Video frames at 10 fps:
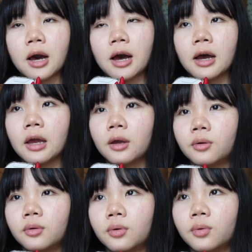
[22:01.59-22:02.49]

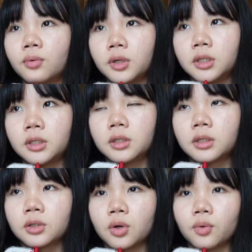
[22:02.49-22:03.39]
I
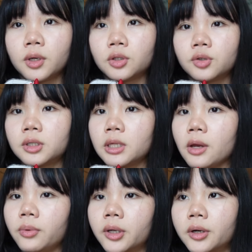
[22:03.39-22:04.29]
was going to
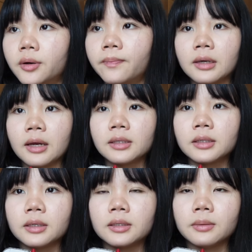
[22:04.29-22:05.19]
stay with her.
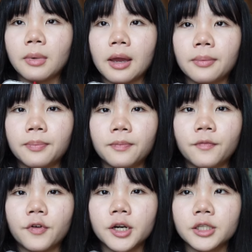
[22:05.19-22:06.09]
That is my
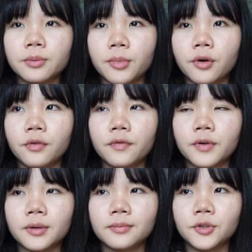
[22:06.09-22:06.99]
first move
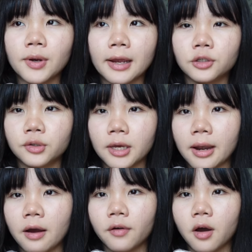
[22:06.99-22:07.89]
trying to get
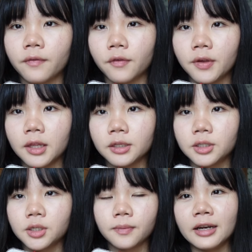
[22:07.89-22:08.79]
out of the
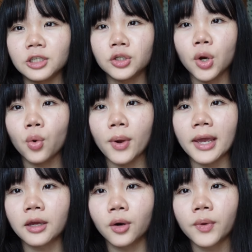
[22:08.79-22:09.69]
village. There's no
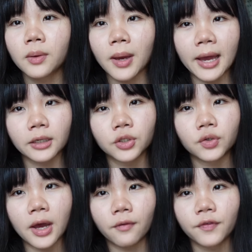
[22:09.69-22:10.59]
way going back
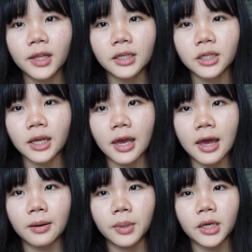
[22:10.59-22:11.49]
to that village
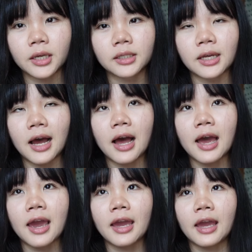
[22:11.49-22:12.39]
again, because
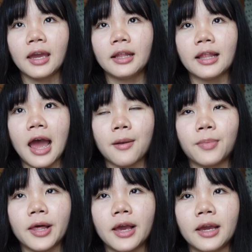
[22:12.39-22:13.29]
I hate that
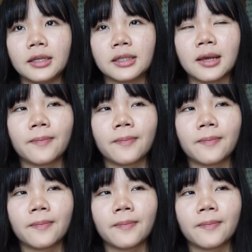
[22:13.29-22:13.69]
place.